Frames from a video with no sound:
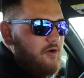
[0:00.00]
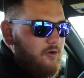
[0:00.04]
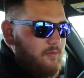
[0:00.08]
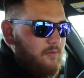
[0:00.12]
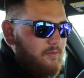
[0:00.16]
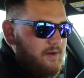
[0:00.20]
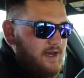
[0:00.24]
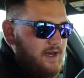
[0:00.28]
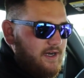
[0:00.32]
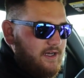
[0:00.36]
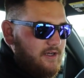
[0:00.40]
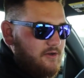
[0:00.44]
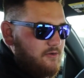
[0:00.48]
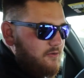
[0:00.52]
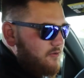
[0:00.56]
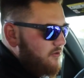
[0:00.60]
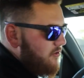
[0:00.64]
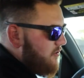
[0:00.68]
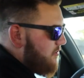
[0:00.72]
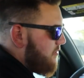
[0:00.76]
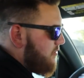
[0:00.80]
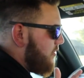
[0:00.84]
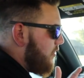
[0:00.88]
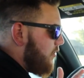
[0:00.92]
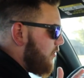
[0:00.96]
whole body
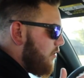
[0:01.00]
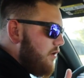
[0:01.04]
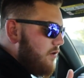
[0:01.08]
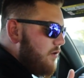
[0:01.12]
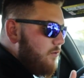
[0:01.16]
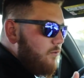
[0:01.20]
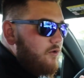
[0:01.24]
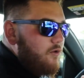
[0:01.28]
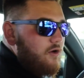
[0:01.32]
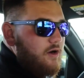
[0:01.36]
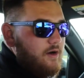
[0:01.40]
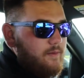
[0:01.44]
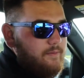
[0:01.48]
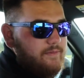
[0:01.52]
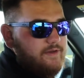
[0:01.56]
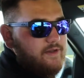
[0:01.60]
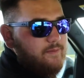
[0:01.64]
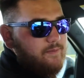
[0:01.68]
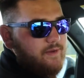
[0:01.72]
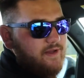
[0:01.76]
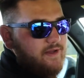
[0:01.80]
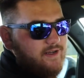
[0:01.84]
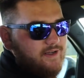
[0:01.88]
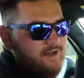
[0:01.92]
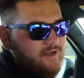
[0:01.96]
cool or warm
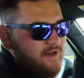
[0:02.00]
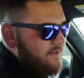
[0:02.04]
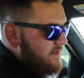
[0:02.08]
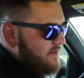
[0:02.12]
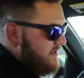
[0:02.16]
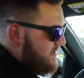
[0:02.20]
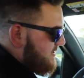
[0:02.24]
depending on the